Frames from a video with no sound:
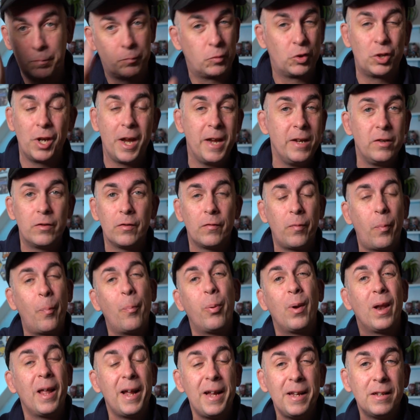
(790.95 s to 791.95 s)
Change of
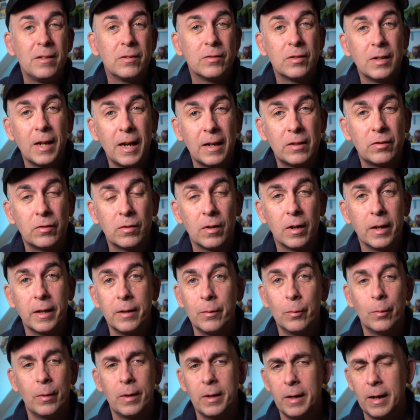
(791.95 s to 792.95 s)
plans
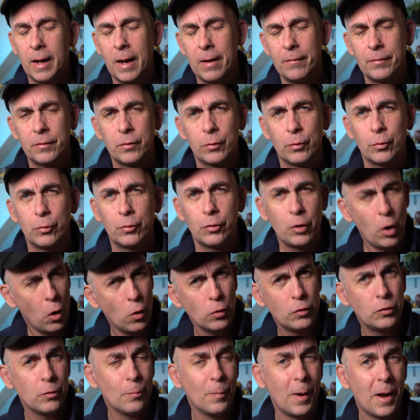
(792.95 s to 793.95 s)
actually. We have to
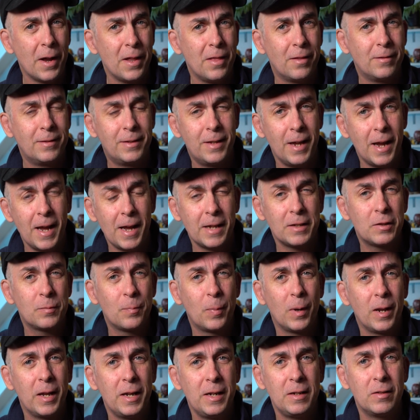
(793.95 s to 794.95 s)
go to my dad's
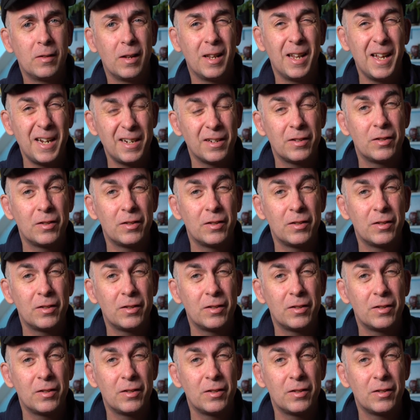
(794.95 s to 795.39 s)
place later